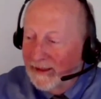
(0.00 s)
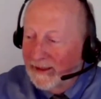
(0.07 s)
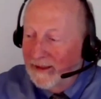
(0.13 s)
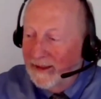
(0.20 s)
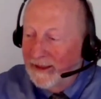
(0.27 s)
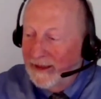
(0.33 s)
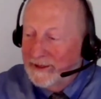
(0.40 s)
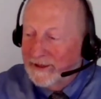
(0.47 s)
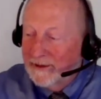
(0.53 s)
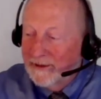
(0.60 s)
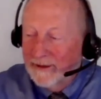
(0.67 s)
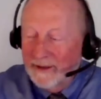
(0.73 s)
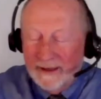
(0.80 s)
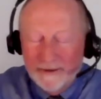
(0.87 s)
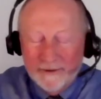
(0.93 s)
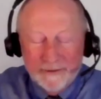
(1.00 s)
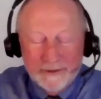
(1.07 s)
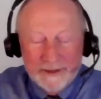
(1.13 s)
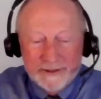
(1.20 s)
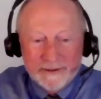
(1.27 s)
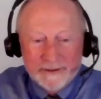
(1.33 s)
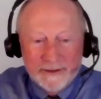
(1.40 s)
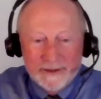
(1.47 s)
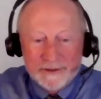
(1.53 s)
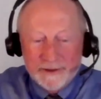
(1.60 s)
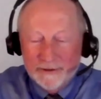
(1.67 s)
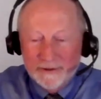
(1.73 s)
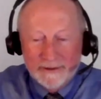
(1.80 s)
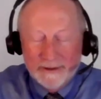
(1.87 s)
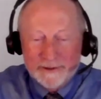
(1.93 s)
These
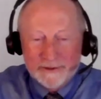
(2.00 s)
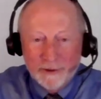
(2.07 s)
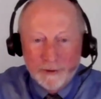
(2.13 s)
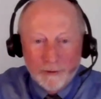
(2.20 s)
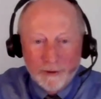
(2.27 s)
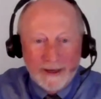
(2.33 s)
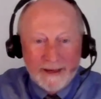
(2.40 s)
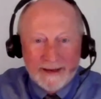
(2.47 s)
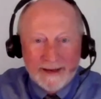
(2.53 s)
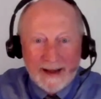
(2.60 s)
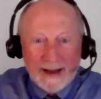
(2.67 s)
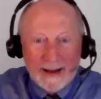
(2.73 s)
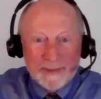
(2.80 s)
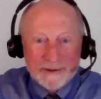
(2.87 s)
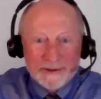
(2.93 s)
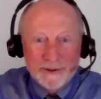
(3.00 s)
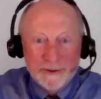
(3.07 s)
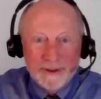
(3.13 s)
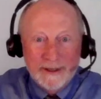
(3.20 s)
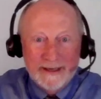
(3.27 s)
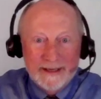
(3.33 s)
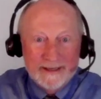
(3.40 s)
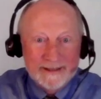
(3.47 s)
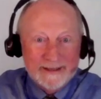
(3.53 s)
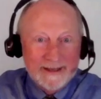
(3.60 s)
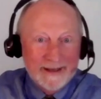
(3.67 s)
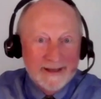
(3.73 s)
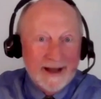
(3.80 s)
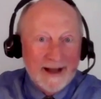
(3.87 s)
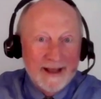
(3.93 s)
are great opportunities,
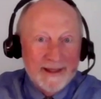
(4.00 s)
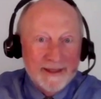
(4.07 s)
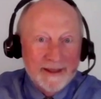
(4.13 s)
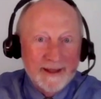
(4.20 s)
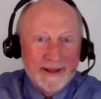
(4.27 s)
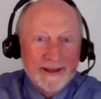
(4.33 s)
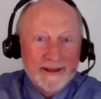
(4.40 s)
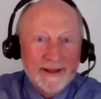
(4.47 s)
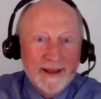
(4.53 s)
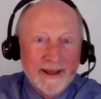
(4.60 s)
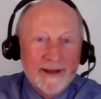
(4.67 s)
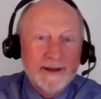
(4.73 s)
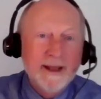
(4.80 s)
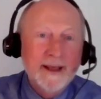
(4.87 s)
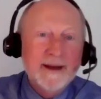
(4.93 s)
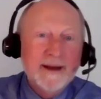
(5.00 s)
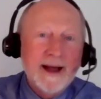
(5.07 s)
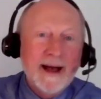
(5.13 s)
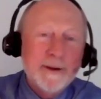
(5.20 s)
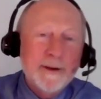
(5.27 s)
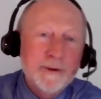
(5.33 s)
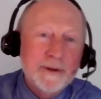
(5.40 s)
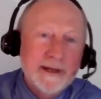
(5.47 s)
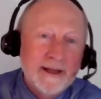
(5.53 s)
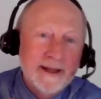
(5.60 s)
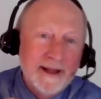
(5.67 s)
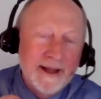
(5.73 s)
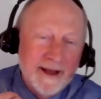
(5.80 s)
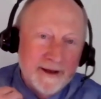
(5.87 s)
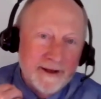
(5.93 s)
I think, and I would
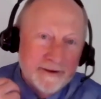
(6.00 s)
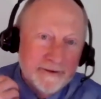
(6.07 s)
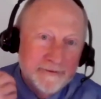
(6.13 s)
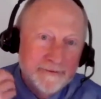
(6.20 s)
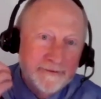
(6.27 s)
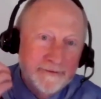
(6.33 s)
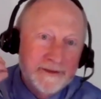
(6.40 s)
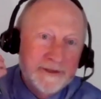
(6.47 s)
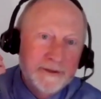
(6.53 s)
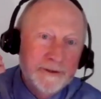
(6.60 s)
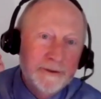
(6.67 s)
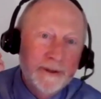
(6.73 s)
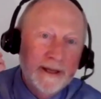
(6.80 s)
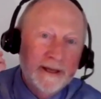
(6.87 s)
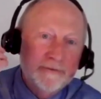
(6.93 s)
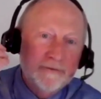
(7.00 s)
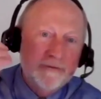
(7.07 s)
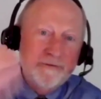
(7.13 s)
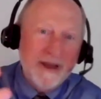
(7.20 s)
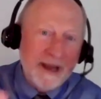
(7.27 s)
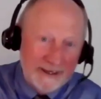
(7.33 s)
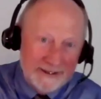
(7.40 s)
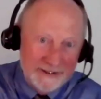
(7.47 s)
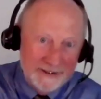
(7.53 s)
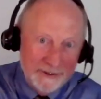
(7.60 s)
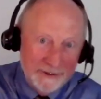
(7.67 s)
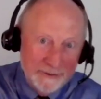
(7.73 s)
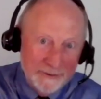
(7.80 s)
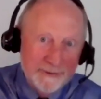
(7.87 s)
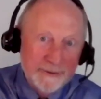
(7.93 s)
love to infect
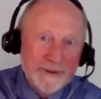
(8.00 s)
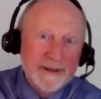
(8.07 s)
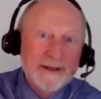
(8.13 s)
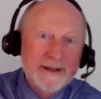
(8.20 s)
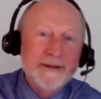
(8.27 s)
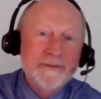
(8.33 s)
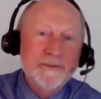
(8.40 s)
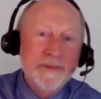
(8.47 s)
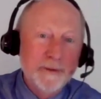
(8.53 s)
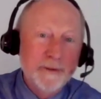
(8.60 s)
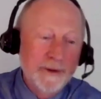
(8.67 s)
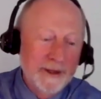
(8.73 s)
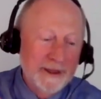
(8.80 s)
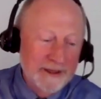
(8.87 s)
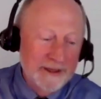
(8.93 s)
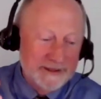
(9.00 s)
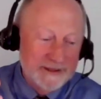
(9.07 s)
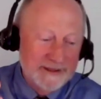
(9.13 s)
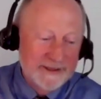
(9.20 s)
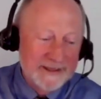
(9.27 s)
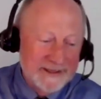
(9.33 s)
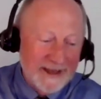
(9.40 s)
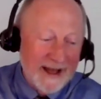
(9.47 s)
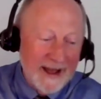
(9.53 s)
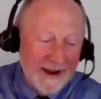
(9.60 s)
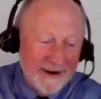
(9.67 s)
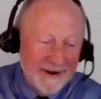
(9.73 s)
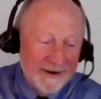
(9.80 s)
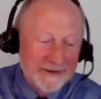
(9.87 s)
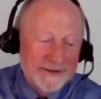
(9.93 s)
you with this
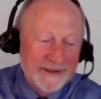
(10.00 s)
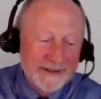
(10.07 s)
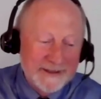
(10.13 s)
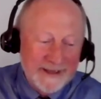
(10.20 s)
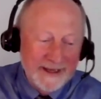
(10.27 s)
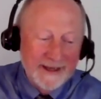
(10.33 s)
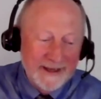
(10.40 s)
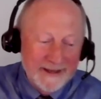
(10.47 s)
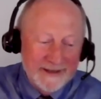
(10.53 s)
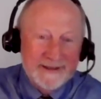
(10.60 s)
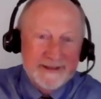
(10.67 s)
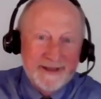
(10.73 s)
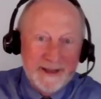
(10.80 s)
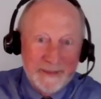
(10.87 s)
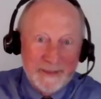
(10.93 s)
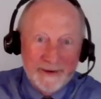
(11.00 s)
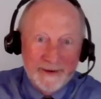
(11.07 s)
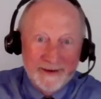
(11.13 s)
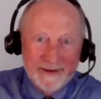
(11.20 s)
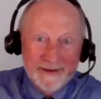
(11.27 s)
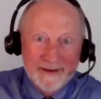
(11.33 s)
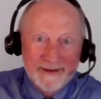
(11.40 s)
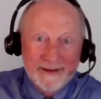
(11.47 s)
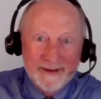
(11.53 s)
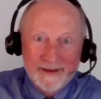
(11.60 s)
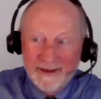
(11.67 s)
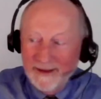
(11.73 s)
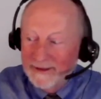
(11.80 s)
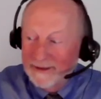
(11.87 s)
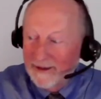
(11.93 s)
desire to dig deeper
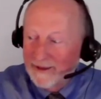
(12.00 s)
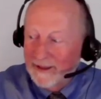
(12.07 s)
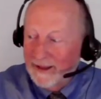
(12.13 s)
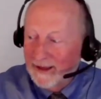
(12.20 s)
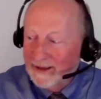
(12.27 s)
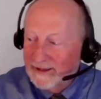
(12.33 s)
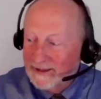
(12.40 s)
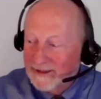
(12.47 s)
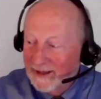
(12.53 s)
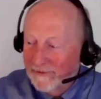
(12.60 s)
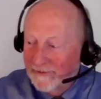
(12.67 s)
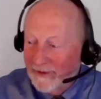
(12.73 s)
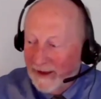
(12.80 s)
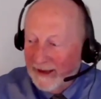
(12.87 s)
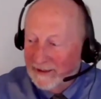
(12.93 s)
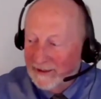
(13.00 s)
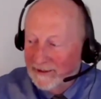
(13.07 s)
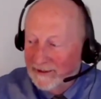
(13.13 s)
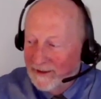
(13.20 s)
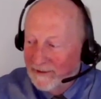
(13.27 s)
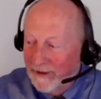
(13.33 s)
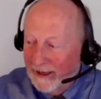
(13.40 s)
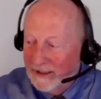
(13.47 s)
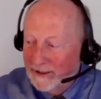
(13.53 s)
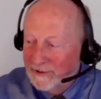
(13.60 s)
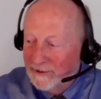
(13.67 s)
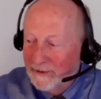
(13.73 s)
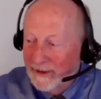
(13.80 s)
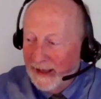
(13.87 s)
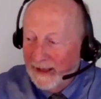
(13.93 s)
into things. If I could
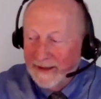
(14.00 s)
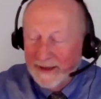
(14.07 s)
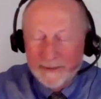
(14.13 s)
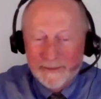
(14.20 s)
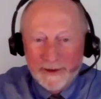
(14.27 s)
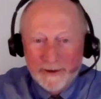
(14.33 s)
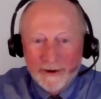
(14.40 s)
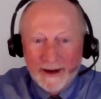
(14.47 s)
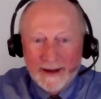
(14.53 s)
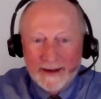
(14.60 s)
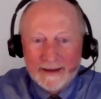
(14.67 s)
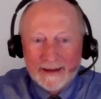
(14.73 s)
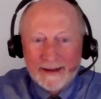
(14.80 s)
do that, that'd be great.